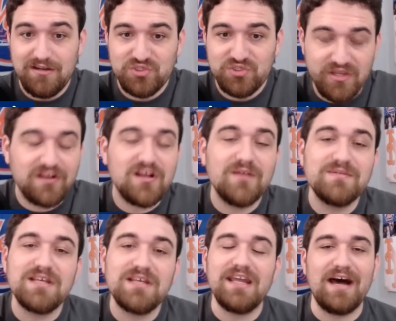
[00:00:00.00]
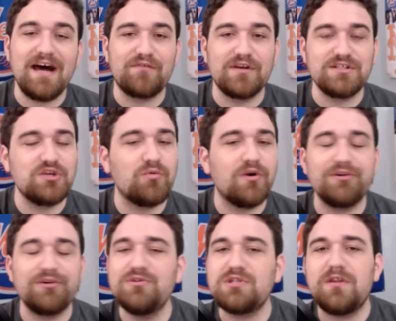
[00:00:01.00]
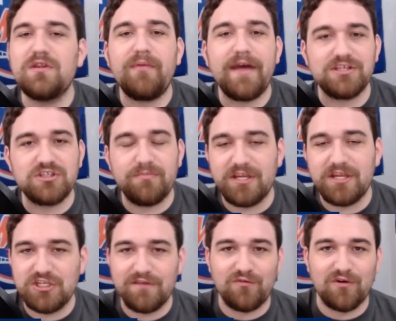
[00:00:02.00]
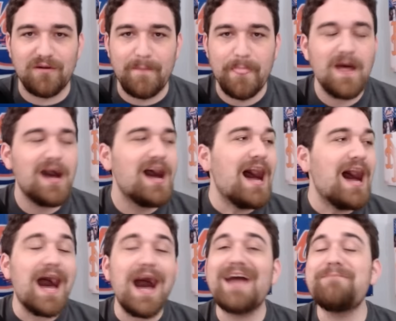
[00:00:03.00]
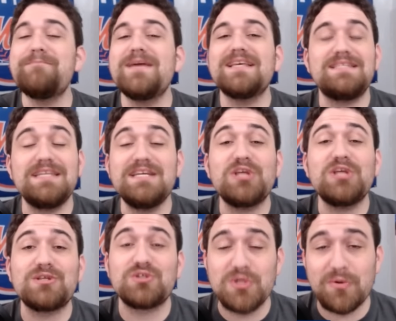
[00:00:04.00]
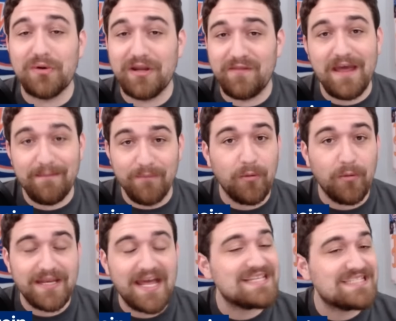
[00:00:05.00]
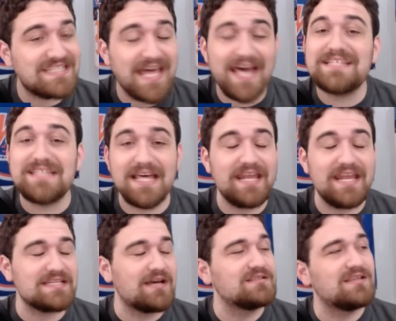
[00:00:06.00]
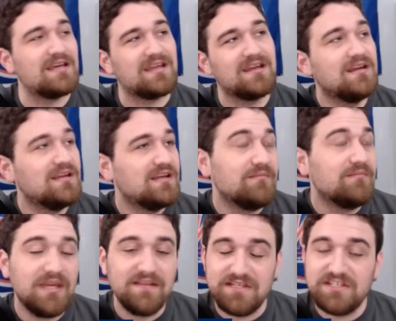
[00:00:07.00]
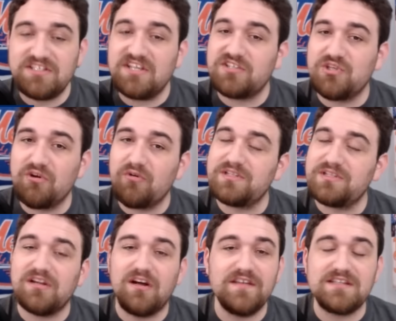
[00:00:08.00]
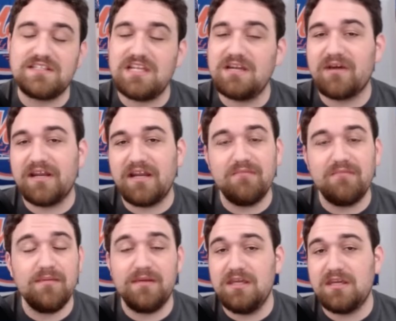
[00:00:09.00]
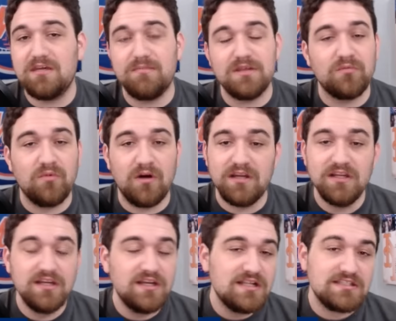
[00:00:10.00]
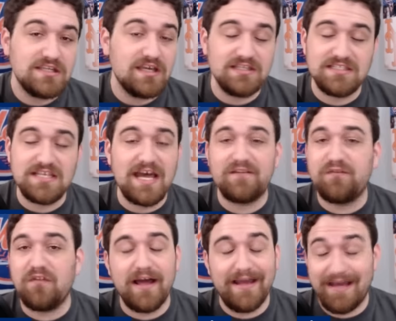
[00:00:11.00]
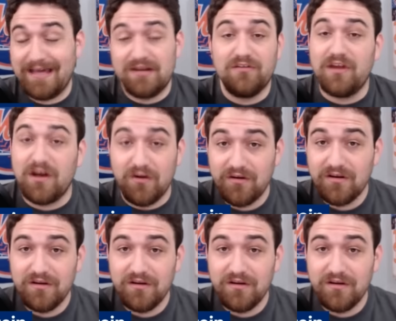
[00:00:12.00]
So here comes Eddie Alvarez. And you wonder who's on the bench to pinch hit for him. I miss DJ Stewart in that moment. As sad as that is, I was like, man, if DJ Stewart was still on this team right now, maybe he could be the one to hit a sack fly. I don't know.